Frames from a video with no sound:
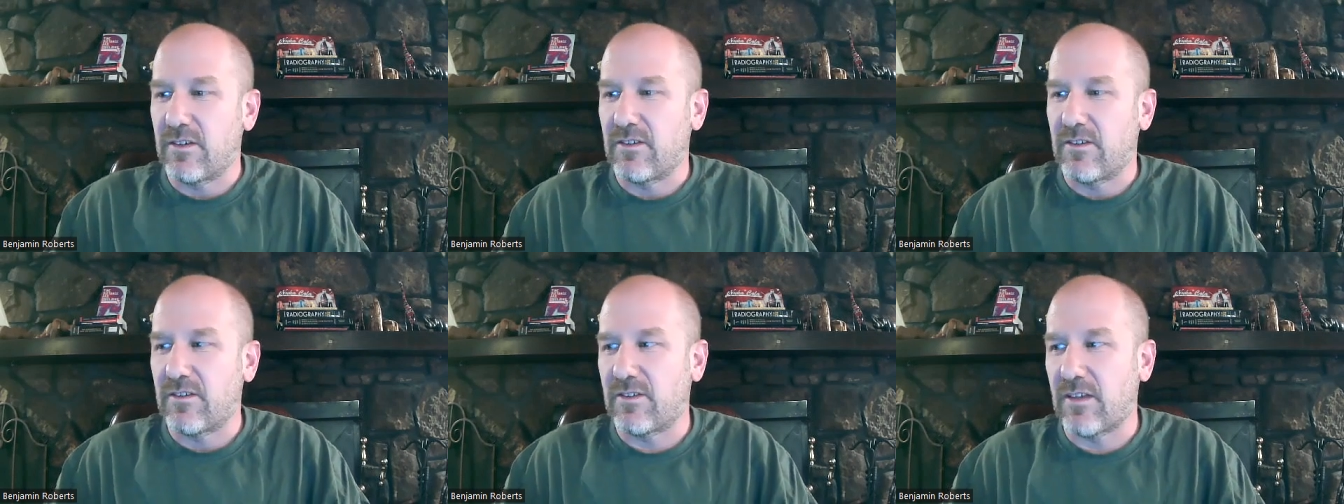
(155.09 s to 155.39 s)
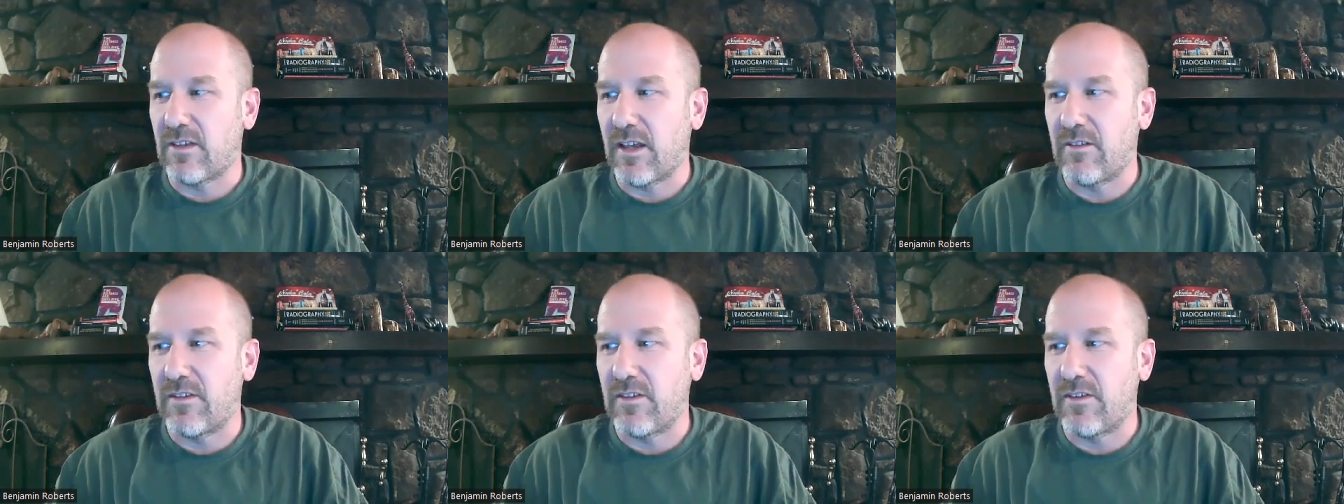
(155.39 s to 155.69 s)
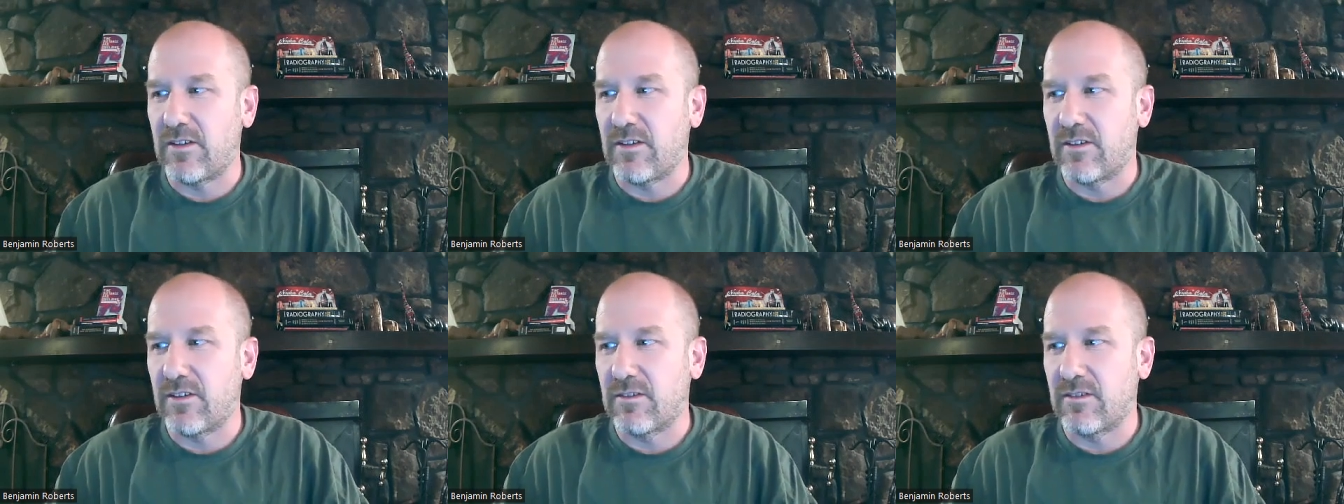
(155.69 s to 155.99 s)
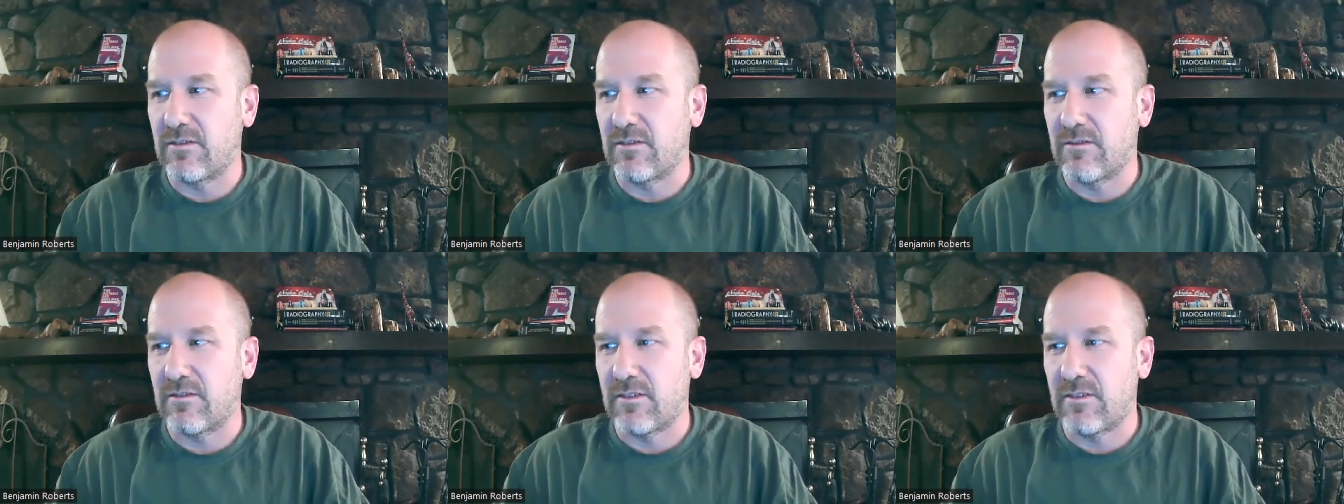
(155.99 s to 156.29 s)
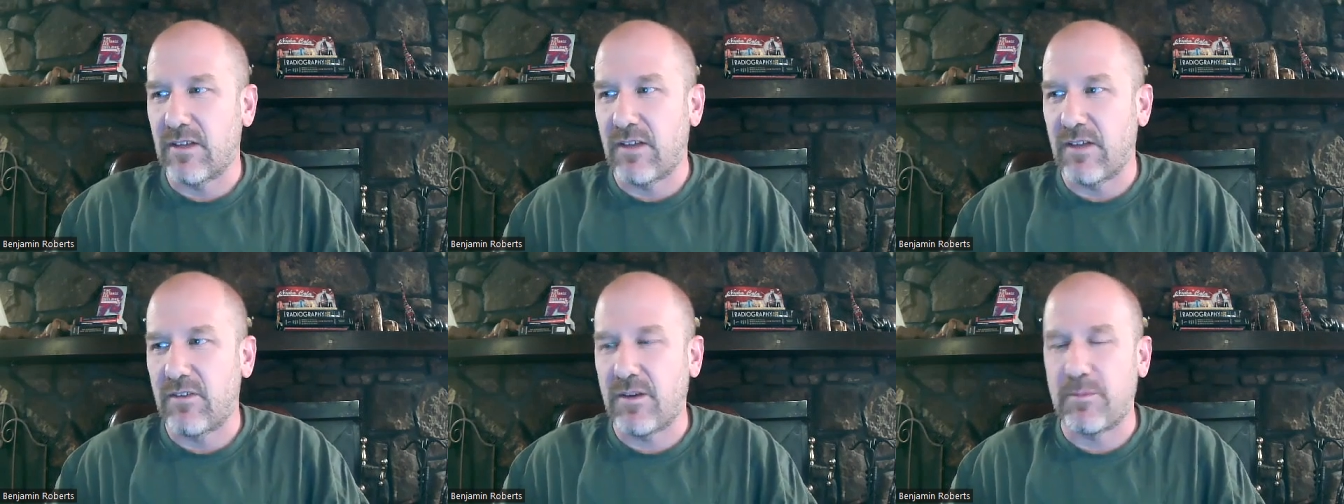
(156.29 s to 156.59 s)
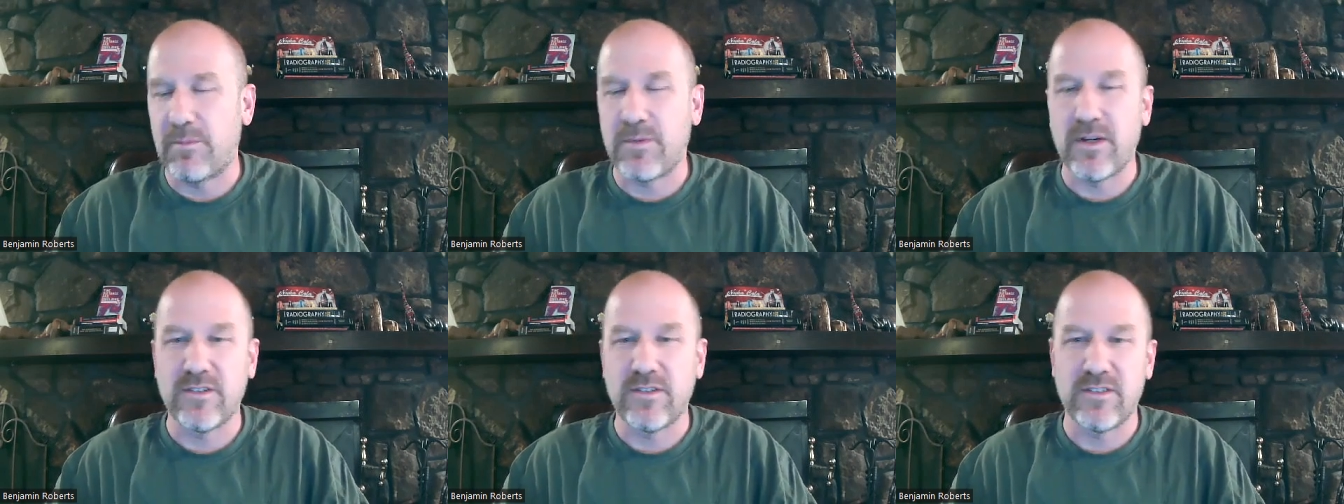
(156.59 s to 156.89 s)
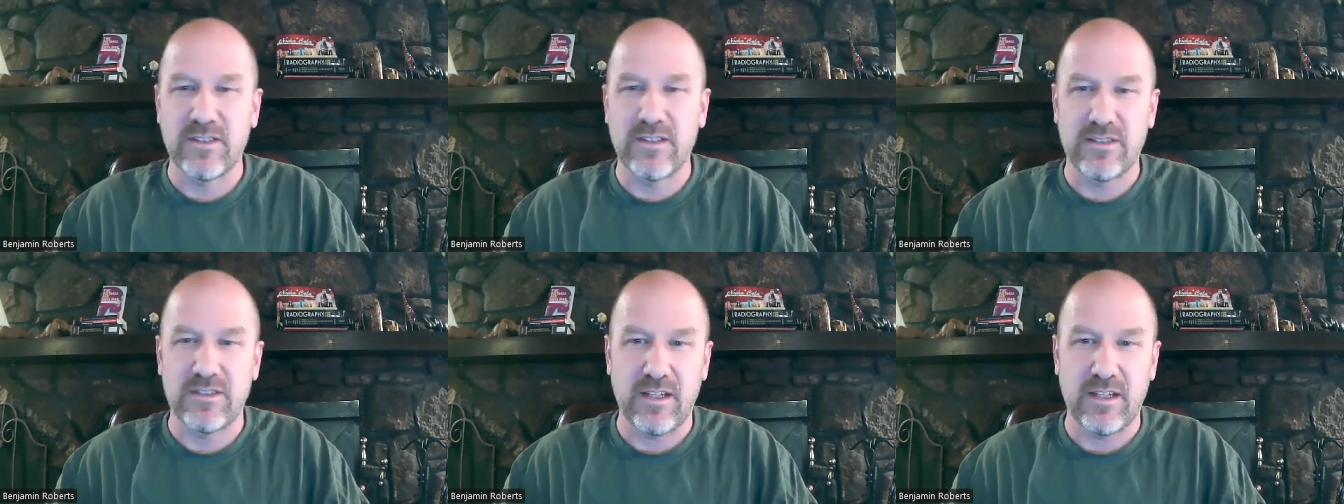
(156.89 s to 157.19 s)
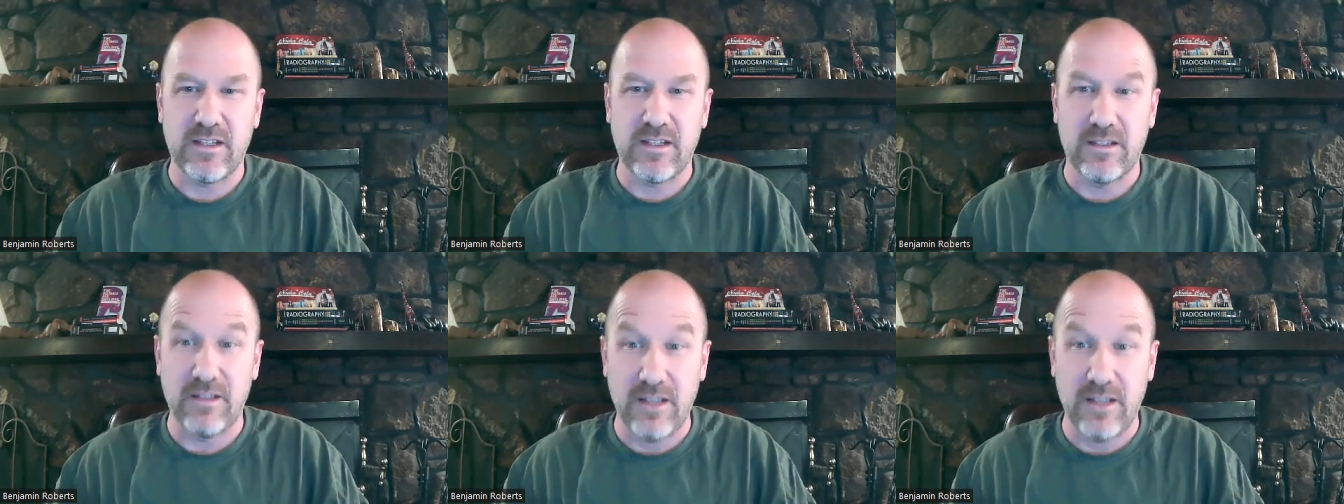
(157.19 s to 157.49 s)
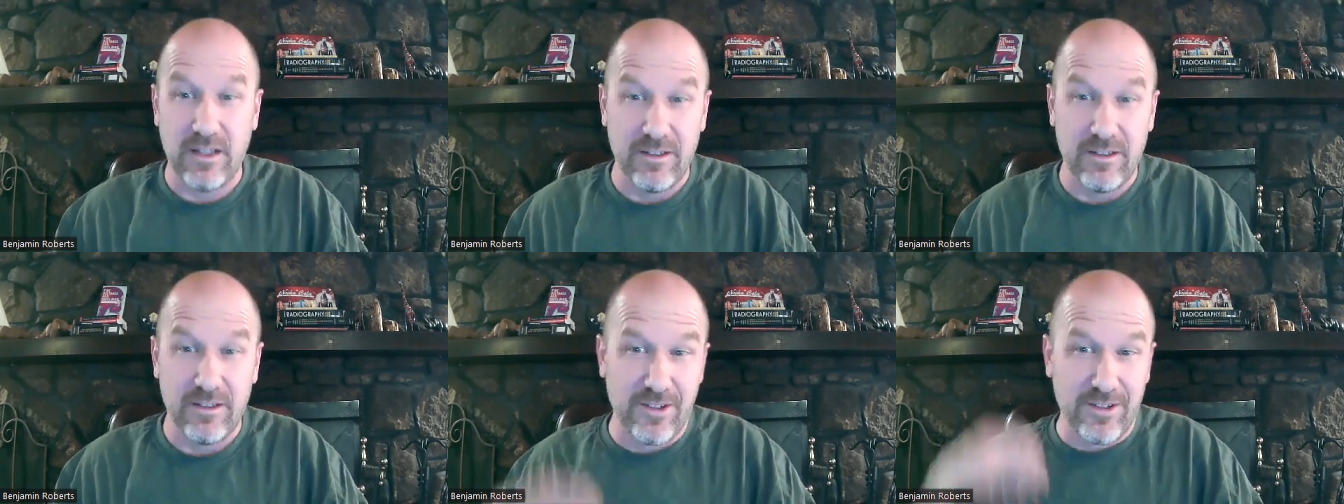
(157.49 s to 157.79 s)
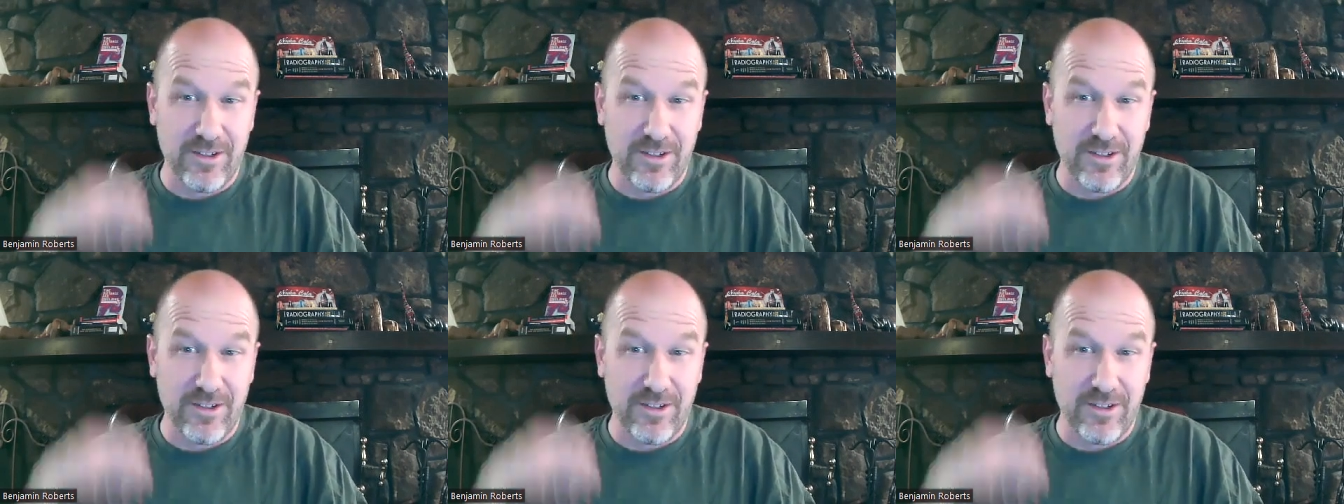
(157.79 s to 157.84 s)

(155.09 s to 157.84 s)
because I've had projects take a lot